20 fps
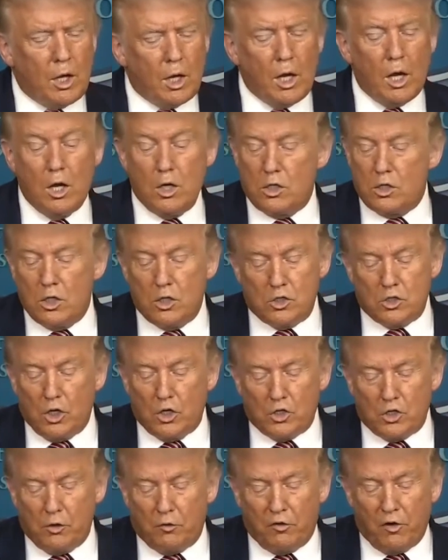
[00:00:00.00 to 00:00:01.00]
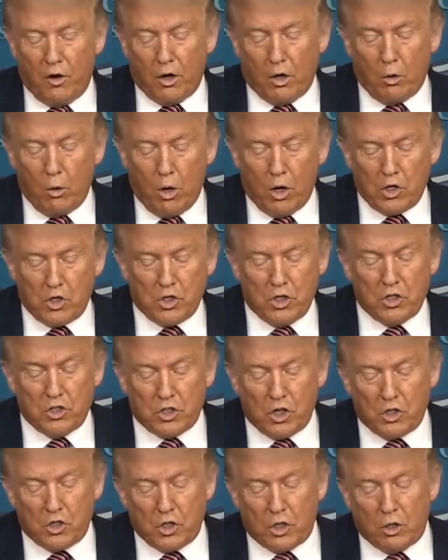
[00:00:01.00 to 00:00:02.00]
It's such a fair question,
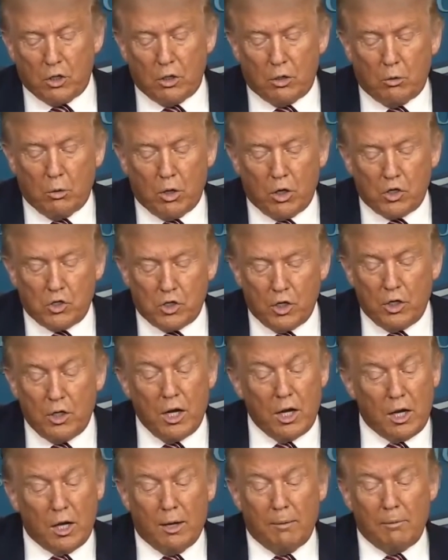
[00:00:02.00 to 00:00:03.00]
such a good question. Yeah, I